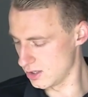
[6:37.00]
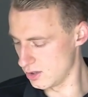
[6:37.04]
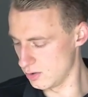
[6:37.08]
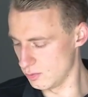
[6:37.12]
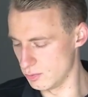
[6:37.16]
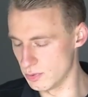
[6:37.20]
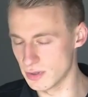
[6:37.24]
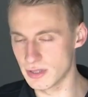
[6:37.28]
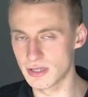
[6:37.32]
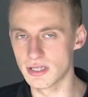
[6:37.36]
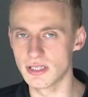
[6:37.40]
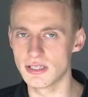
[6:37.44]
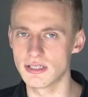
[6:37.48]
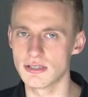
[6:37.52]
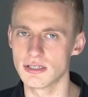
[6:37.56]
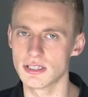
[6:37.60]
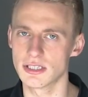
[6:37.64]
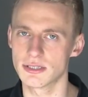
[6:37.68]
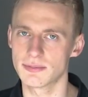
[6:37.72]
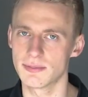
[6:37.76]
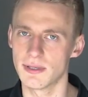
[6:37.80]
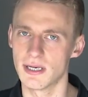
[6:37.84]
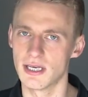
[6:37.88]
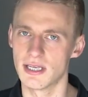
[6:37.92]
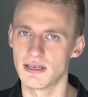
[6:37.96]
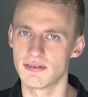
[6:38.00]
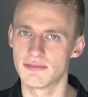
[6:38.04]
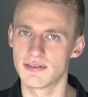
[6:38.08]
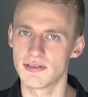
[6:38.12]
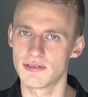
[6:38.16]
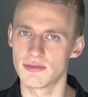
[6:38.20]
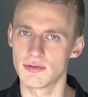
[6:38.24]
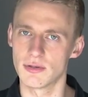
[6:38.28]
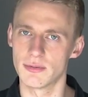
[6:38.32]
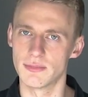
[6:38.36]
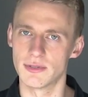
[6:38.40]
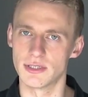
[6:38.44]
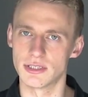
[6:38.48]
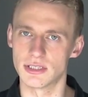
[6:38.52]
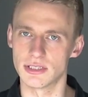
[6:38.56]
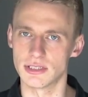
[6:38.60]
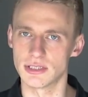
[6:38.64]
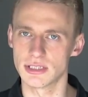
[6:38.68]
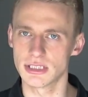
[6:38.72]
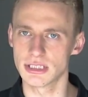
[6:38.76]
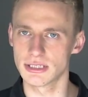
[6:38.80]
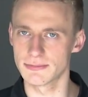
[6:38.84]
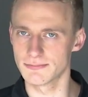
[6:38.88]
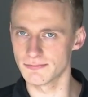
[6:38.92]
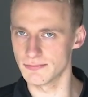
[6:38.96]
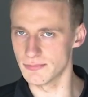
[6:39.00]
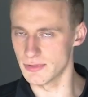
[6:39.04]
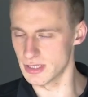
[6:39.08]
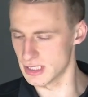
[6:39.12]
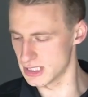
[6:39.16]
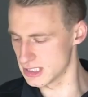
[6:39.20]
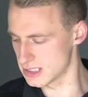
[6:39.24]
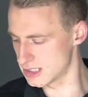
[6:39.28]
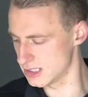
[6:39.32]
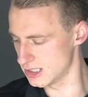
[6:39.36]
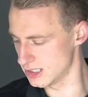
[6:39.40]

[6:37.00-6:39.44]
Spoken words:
With the DuoSpan 51mm joist, this